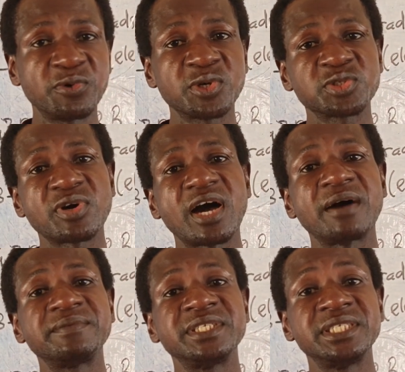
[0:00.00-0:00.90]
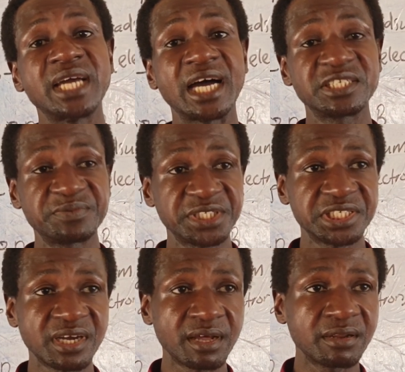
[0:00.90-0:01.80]
We also have the
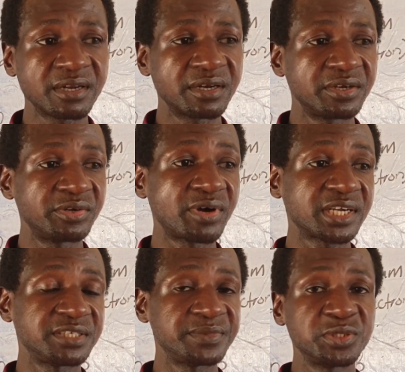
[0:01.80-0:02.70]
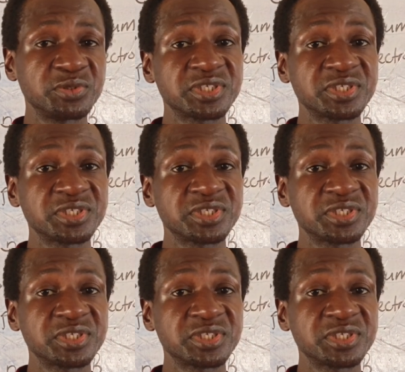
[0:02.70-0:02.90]
artificial radioactivity.